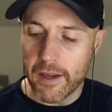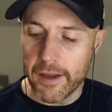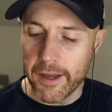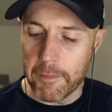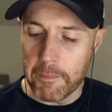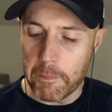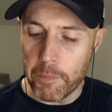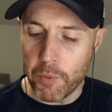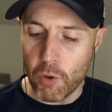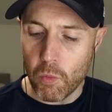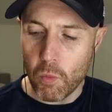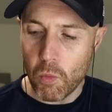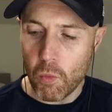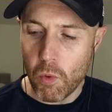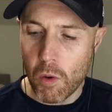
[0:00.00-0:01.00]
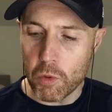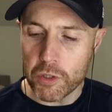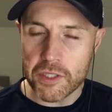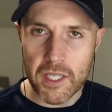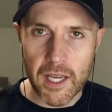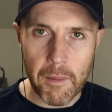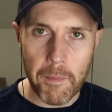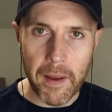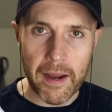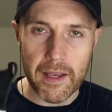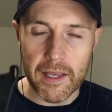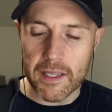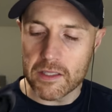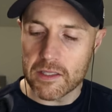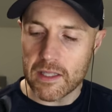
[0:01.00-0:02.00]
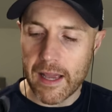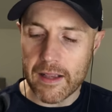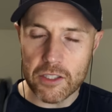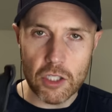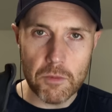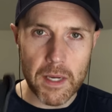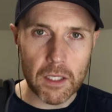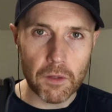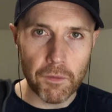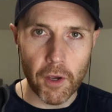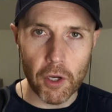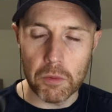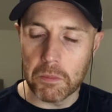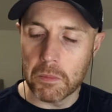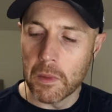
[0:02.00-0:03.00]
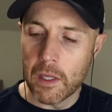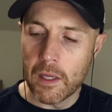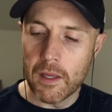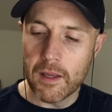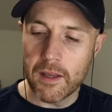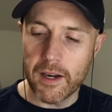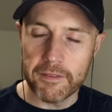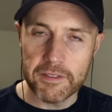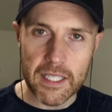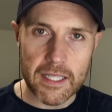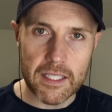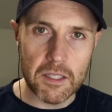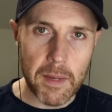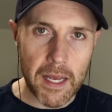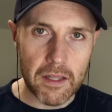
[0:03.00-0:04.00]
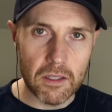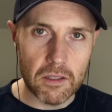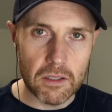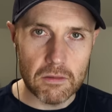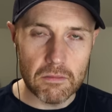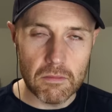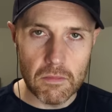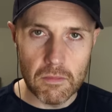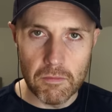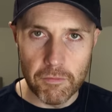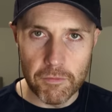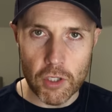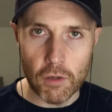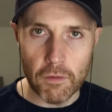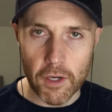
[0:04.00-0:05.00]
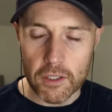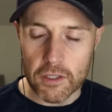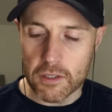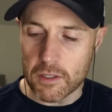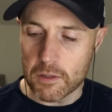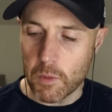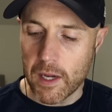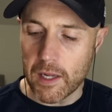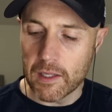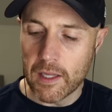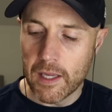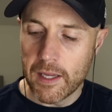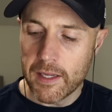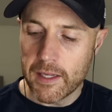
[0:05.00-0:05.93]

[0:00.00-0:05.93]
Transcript: But what I would say about it is that ZoomX foam, and I've said this about the other two versions as well,